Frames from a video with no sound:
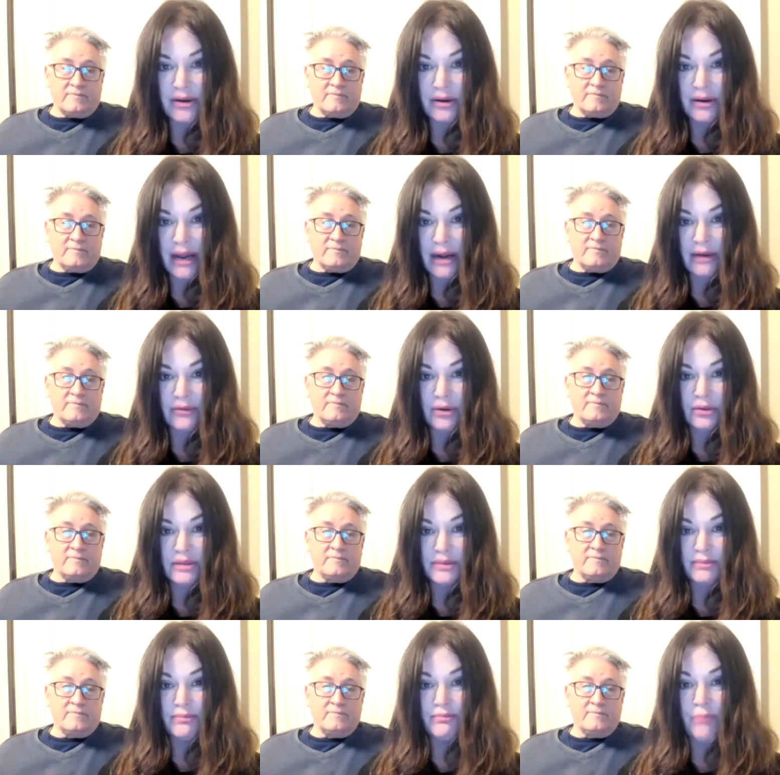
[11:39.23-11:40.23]
Speaker 1: And of course,
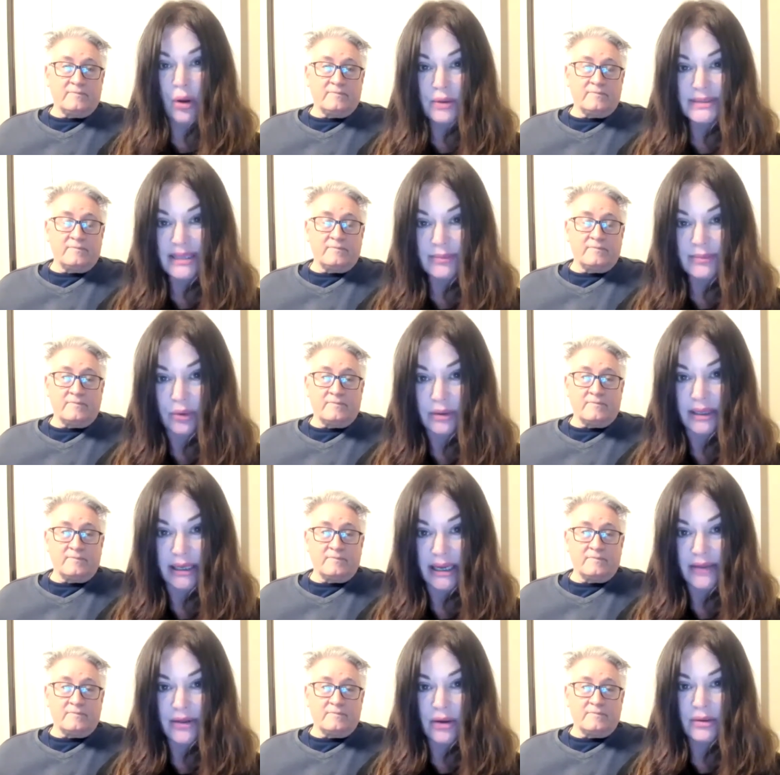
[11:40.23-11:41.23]
most
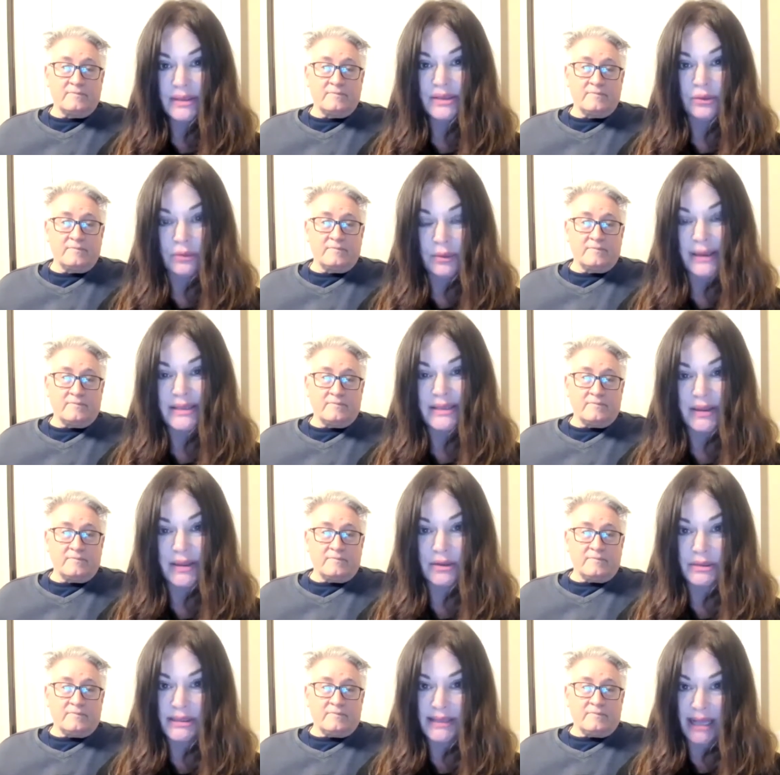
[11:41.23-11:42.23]
importantly though, it's always with
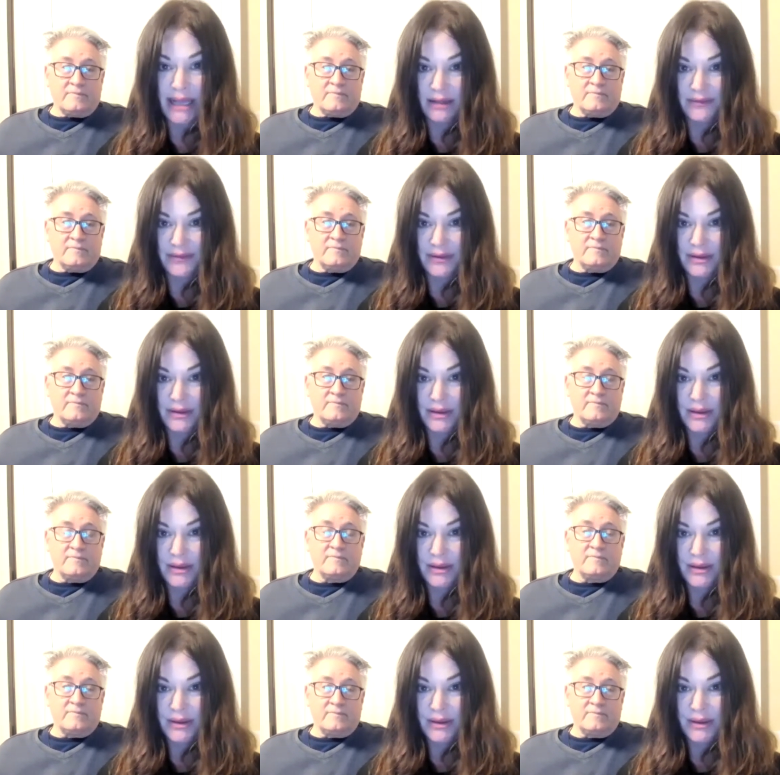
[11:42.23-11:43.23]
yourself.
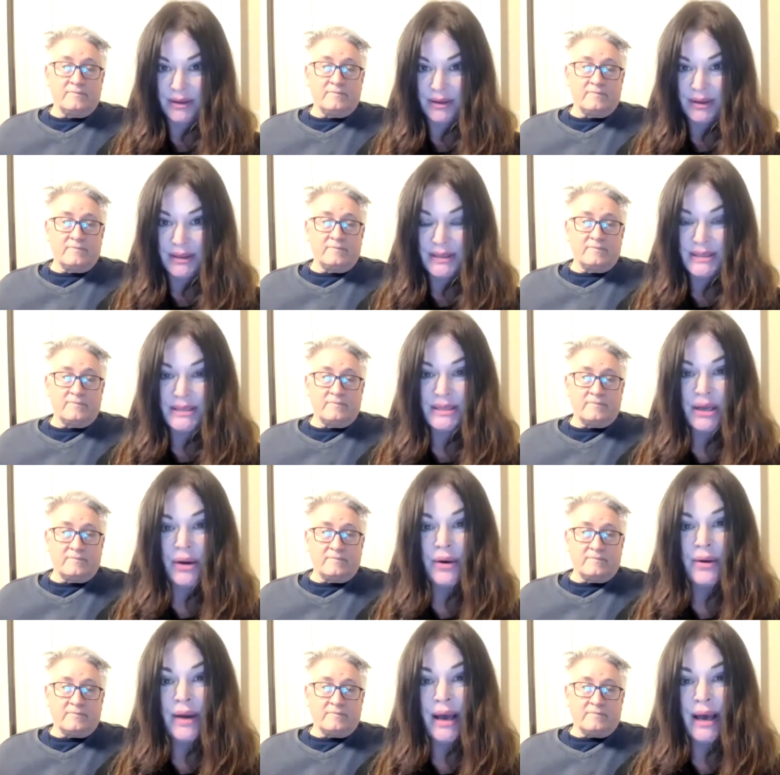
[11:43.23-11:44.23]

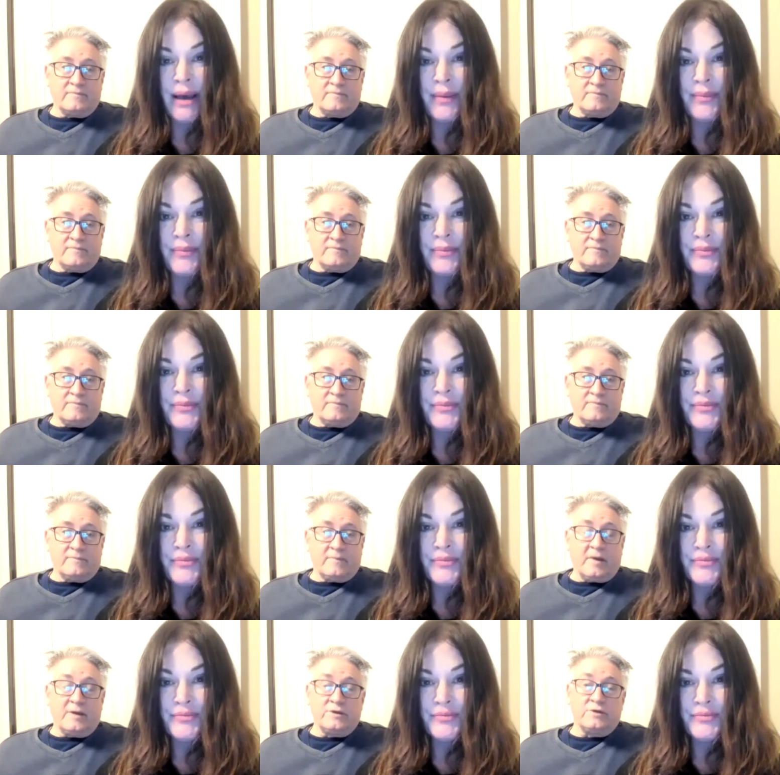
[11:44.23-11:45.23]
So um,
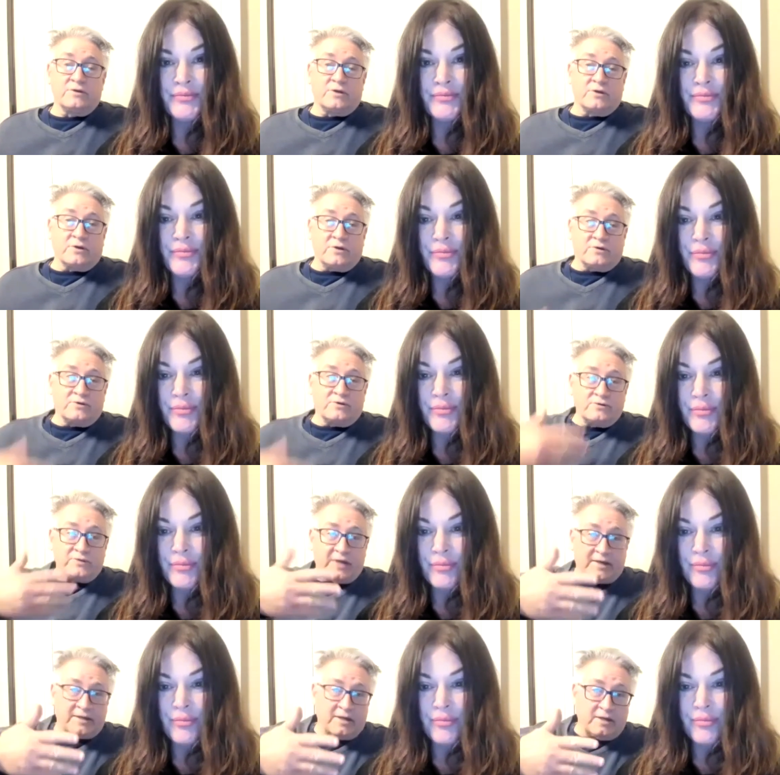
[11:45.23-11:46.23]
Speaker 2: you can conclude
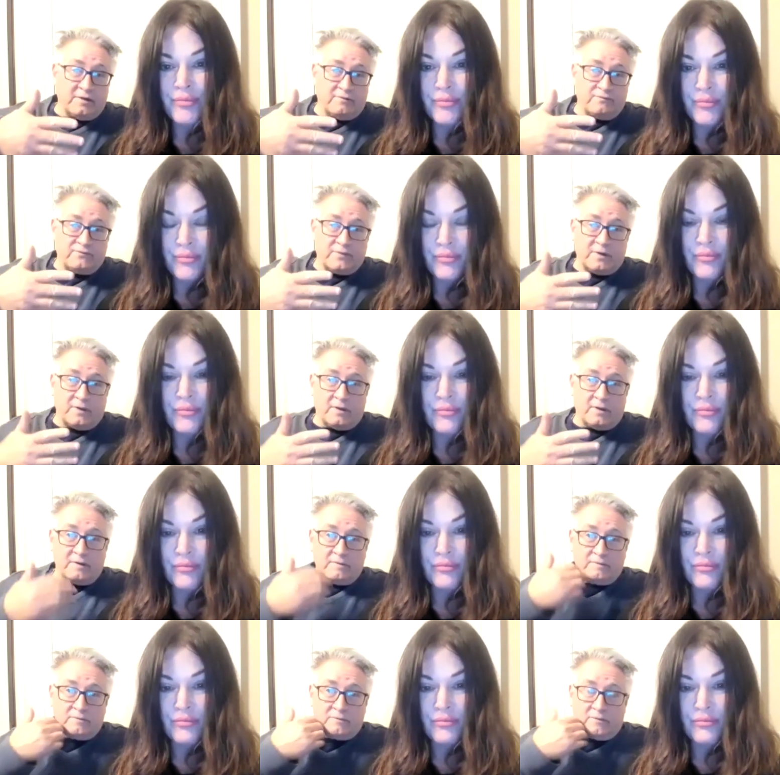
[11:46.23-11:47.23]
that kind of,
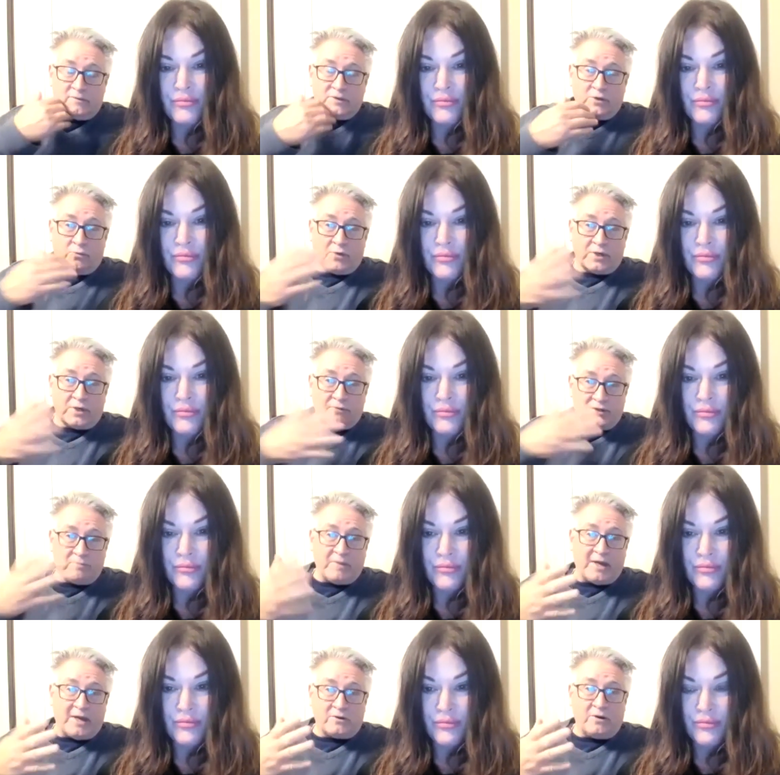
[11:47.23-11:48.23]
uh, you know, working with the
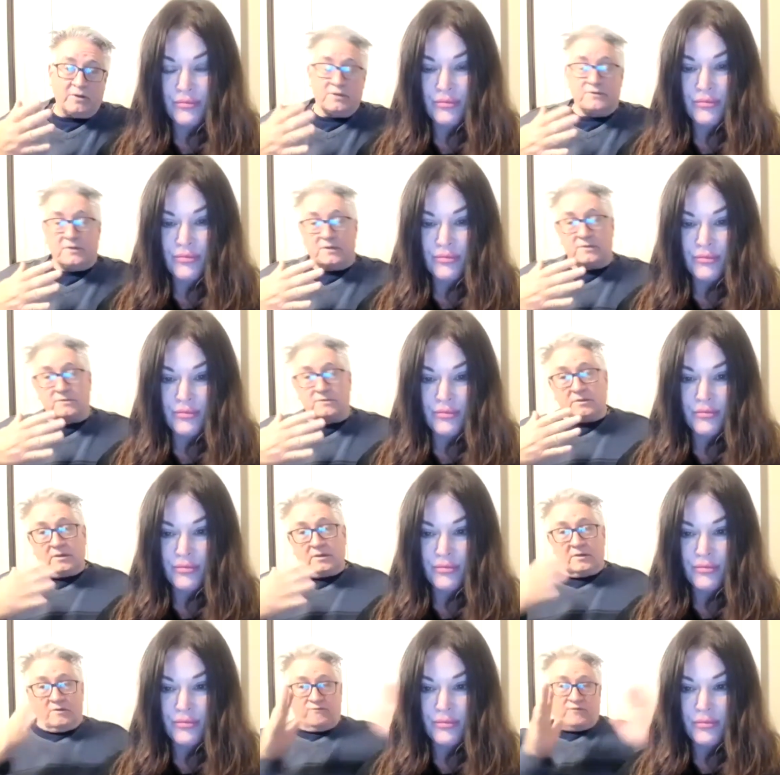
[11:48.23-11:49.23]
back heart and then
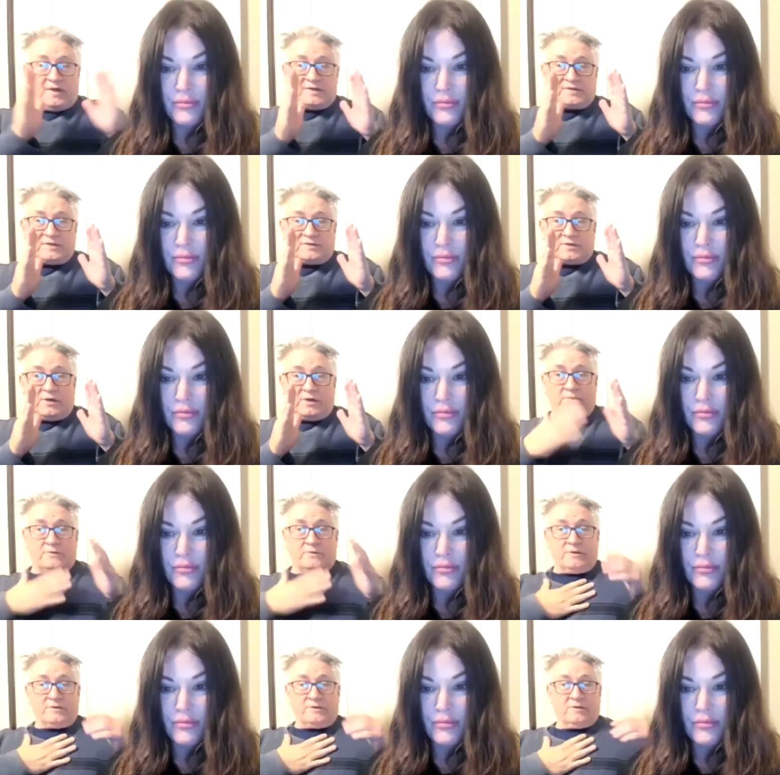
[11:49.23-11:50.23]
face each other
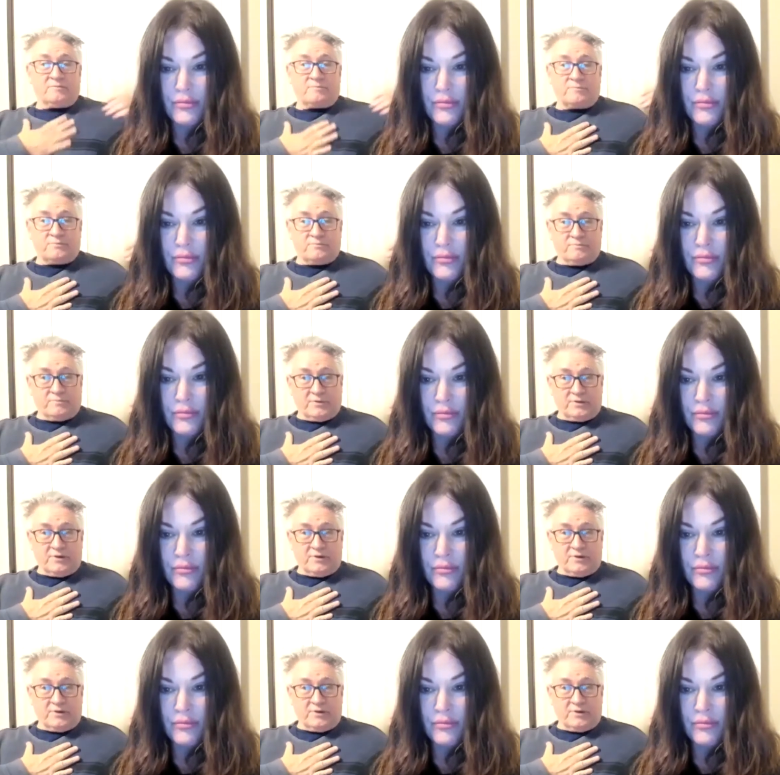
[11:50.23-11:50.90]
and then
Speaker 1: put mm-hmm. your